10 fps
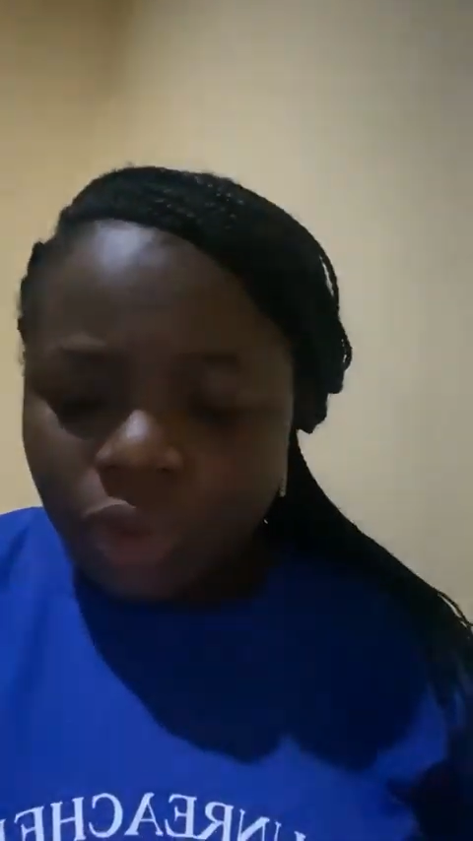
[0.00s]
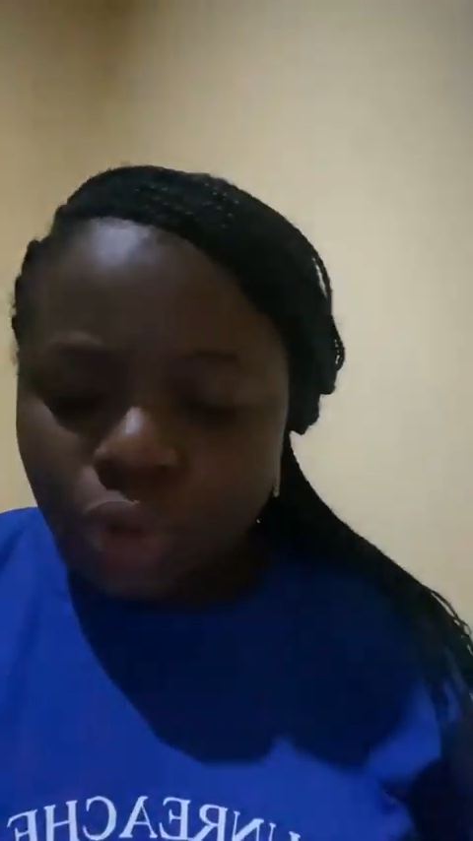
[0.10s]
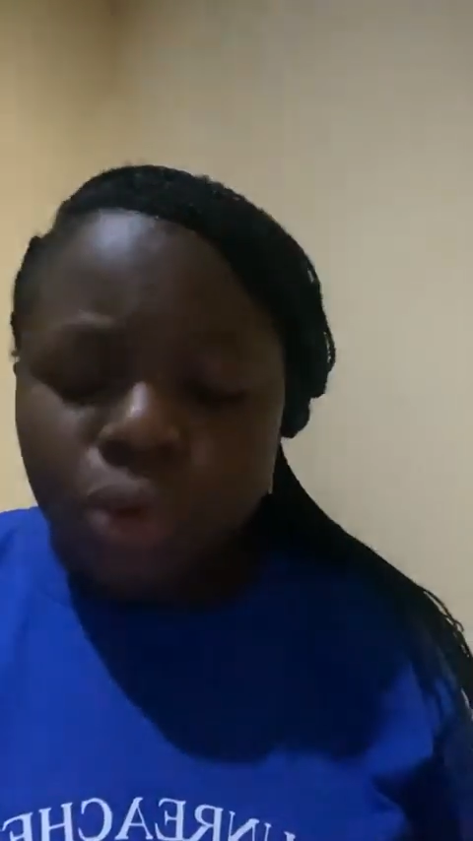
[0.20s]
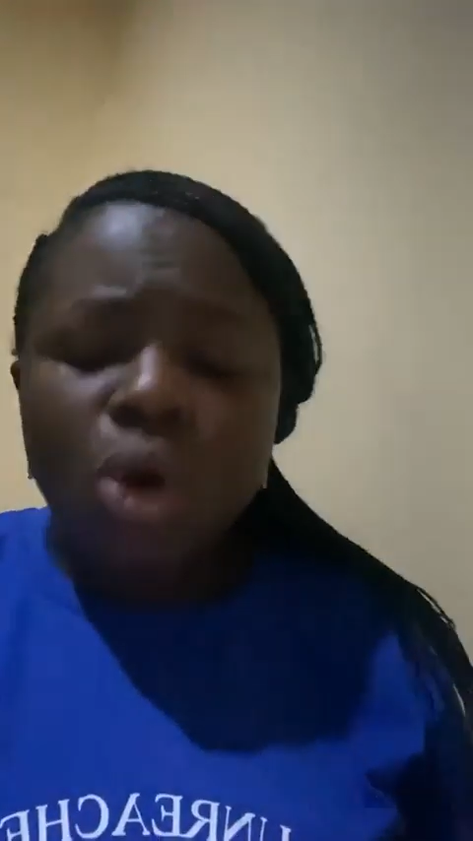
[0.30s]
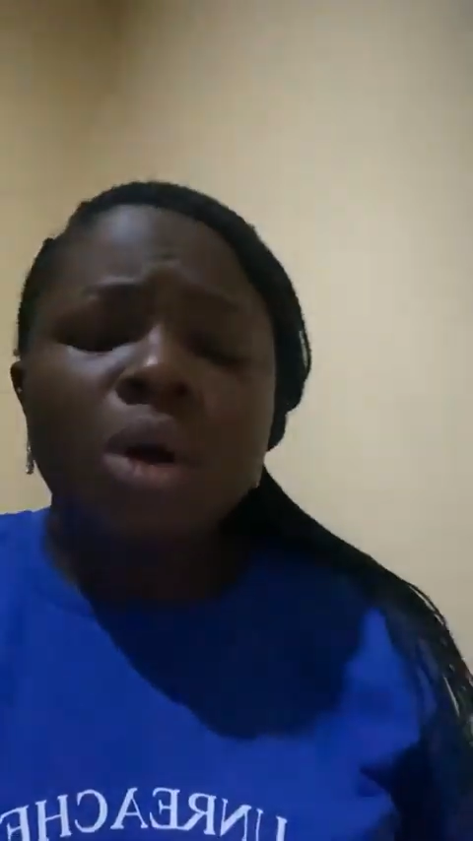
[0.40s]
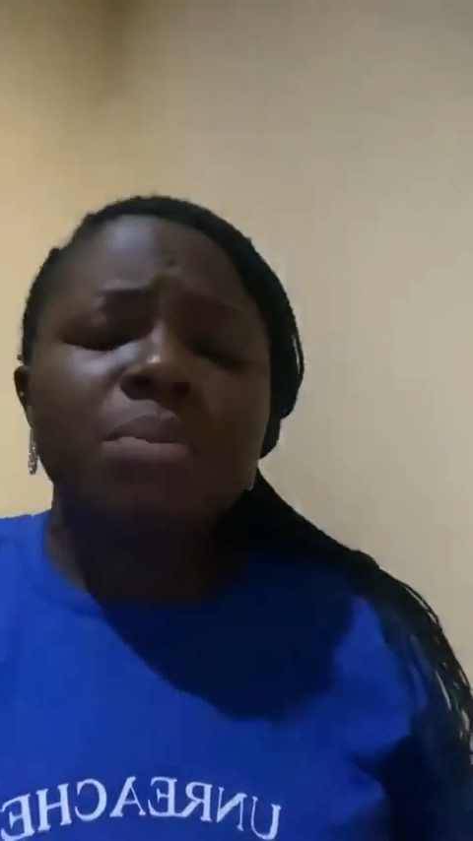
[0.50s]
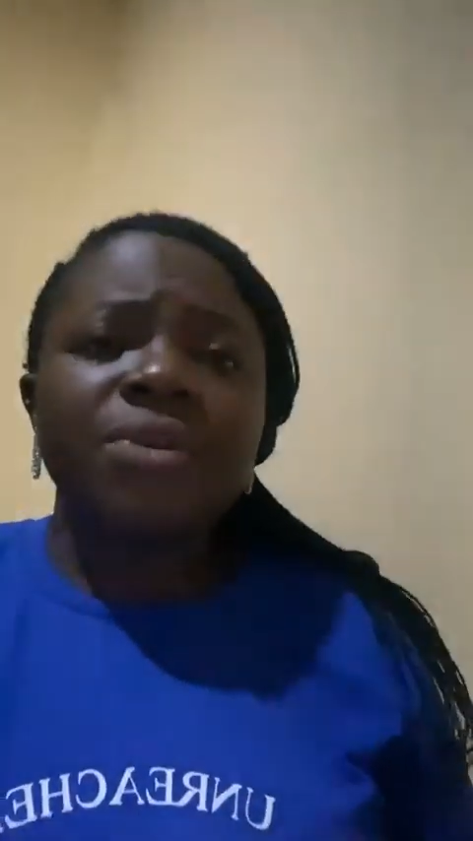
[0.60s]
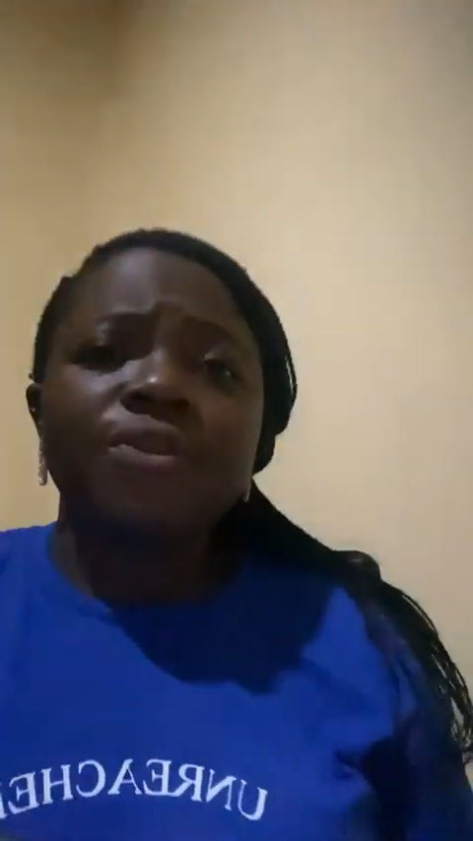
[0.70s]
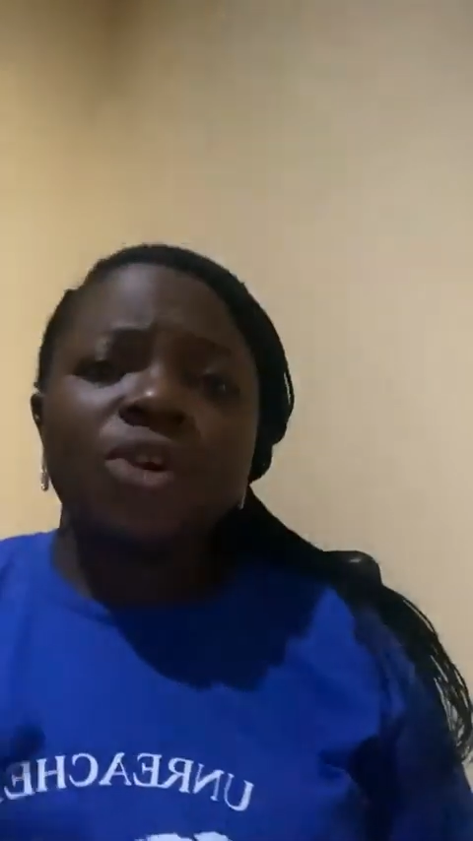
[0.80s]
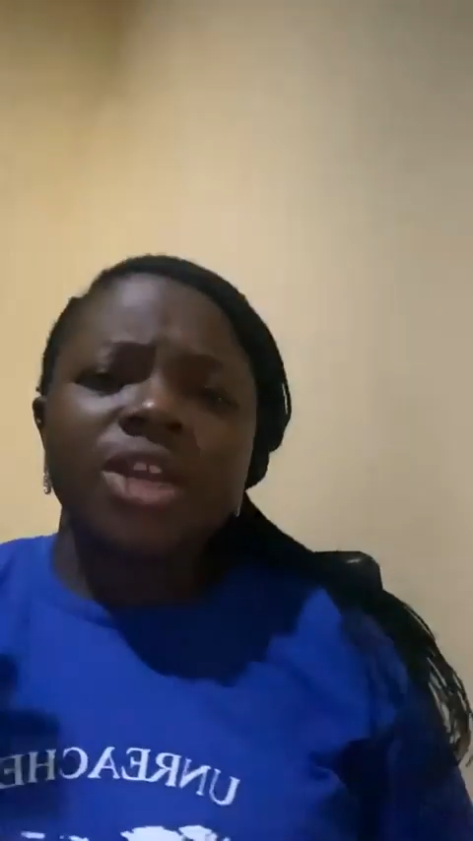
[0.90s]
to come
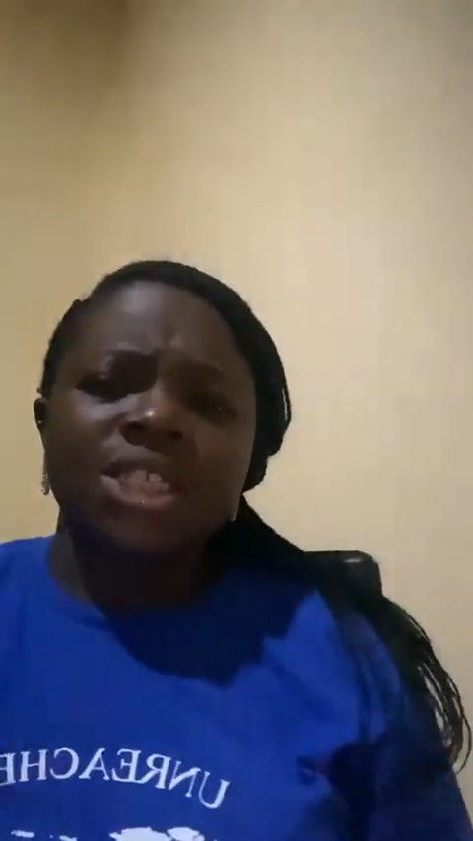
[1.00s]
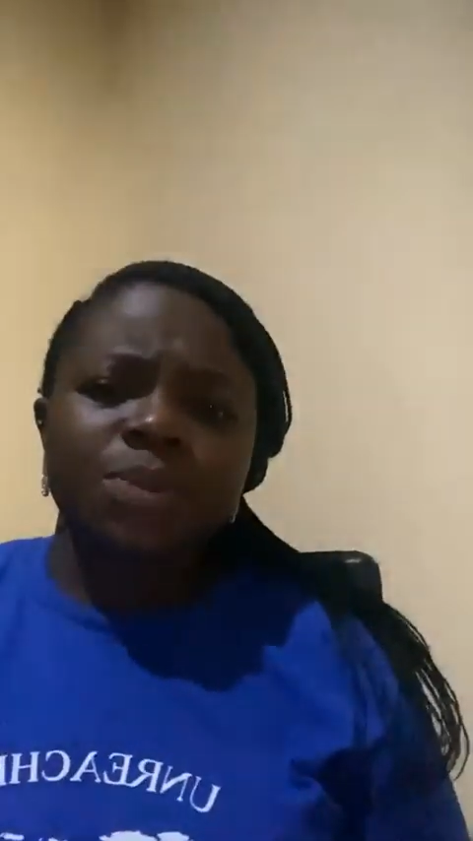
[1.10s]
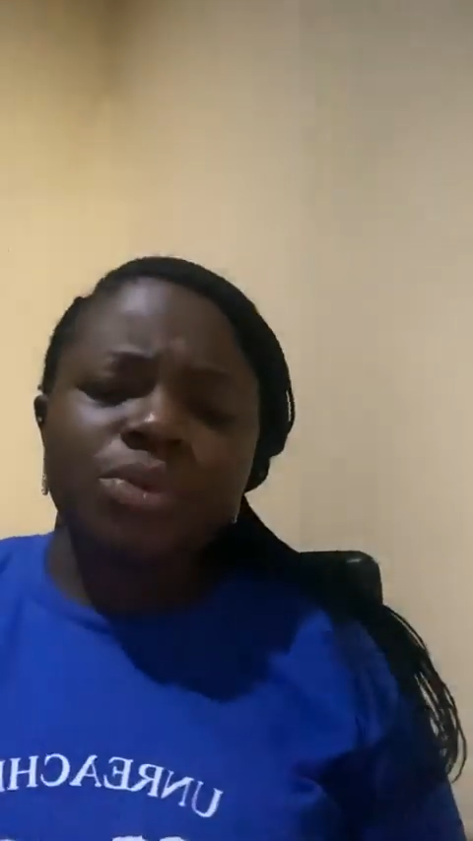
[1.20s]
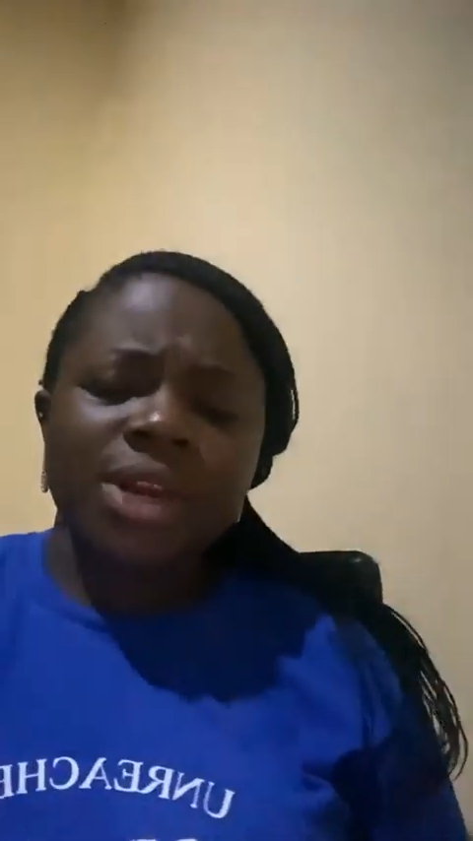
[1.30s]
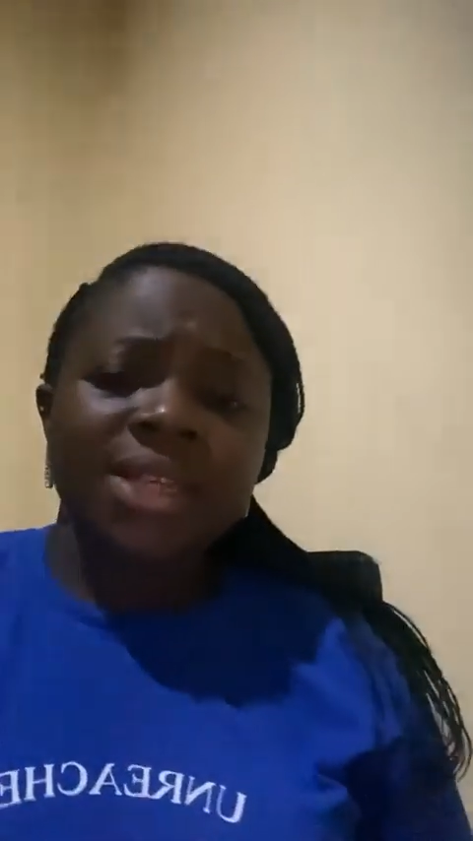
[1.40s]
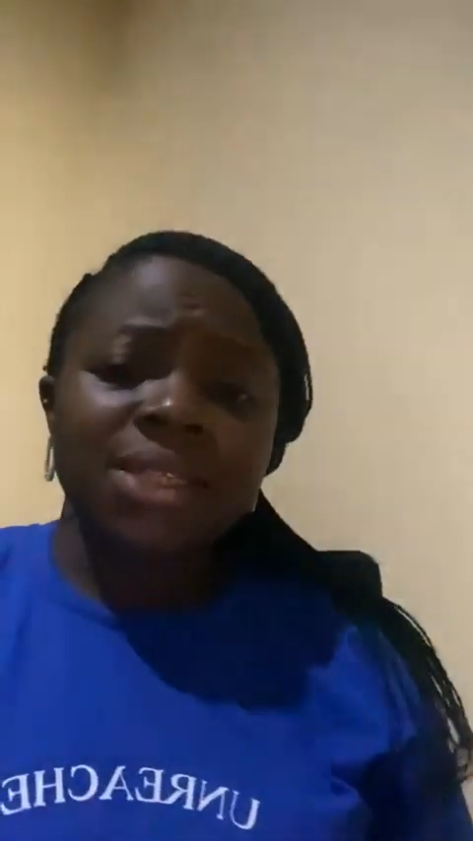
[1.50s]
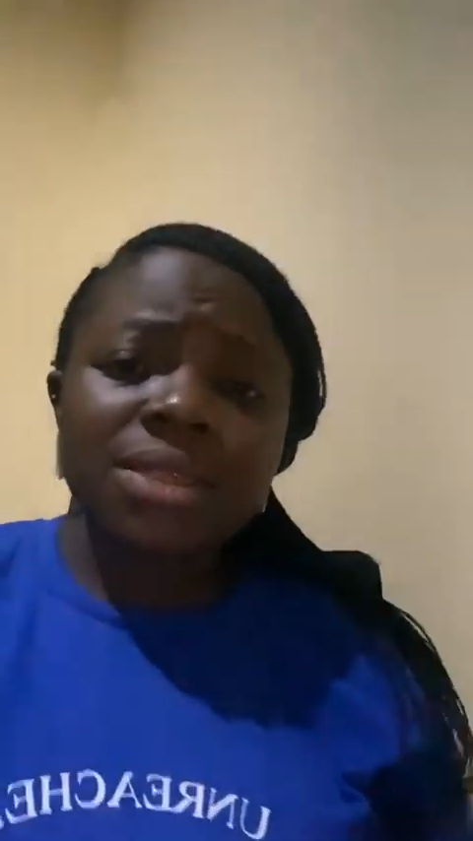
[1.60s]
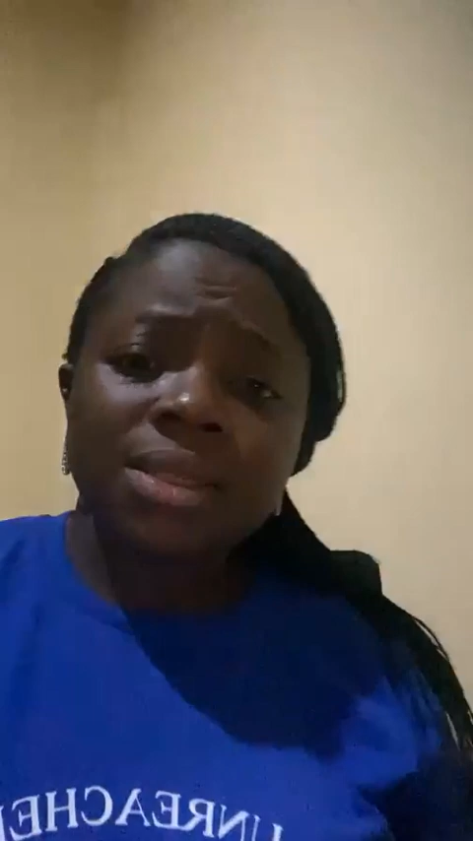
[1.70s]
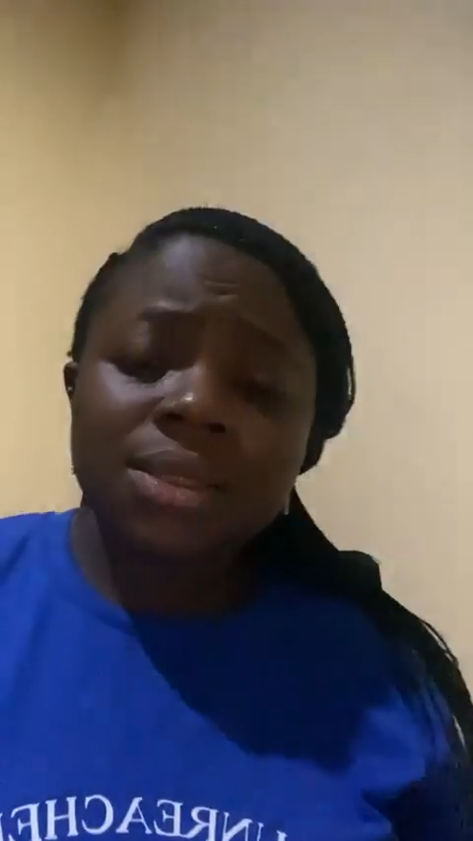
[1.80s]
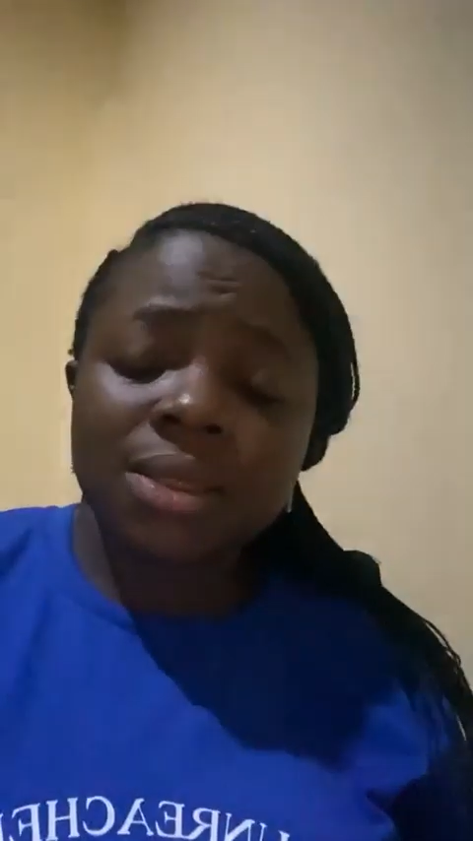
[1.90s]
before His
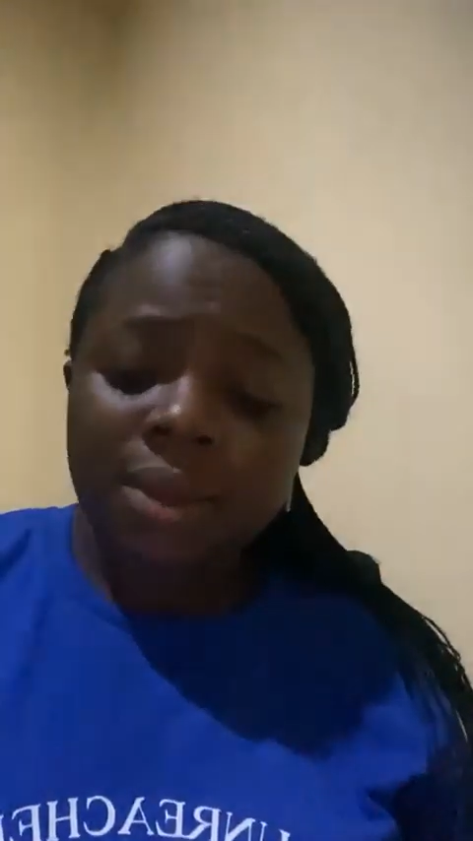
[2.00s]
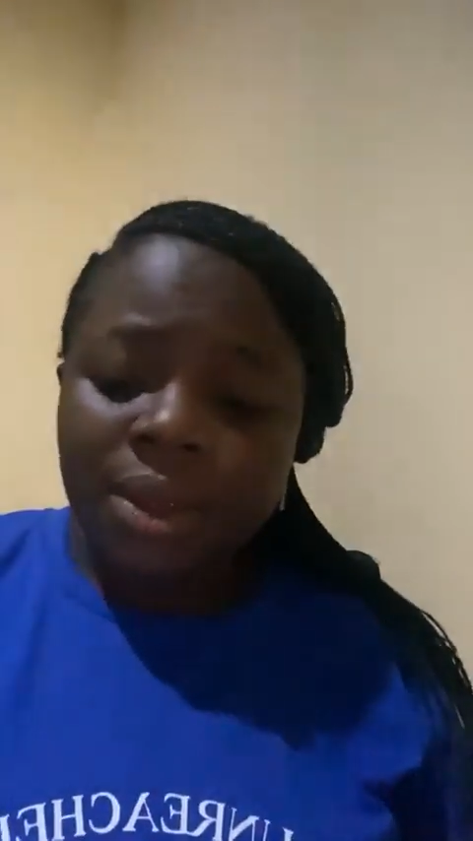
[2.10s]
presence.